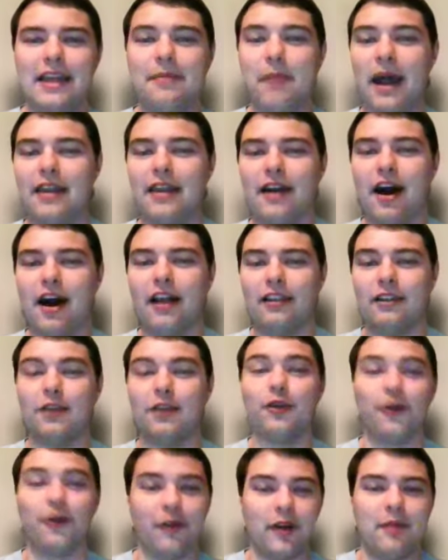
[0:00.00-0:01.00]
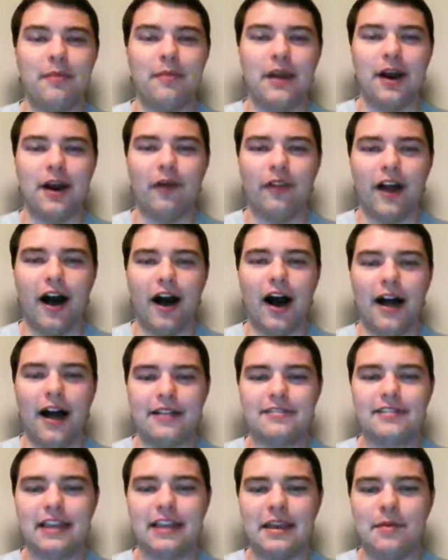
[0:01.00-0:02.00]
He may not literally be on the
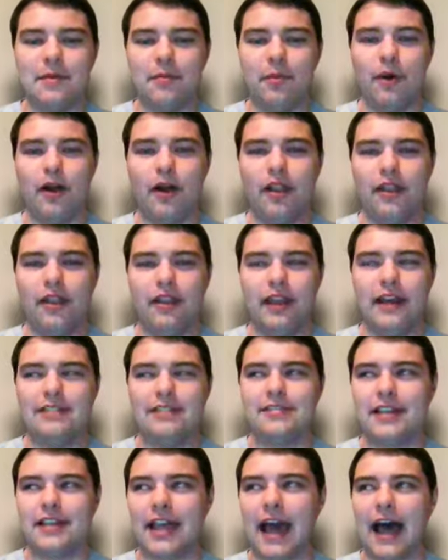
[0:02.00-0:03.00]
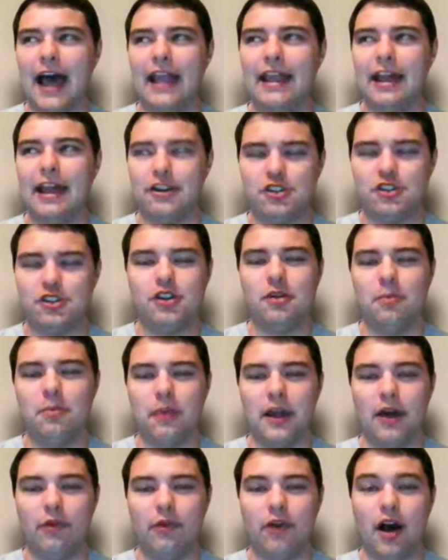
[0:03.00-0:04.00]
hot seat, but he's a guy that
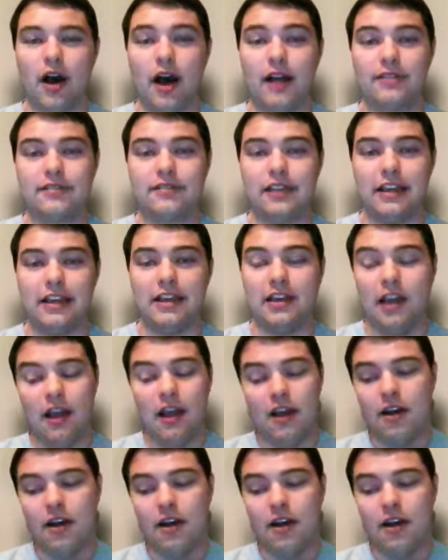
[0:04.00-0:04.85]
should be on the hot seat.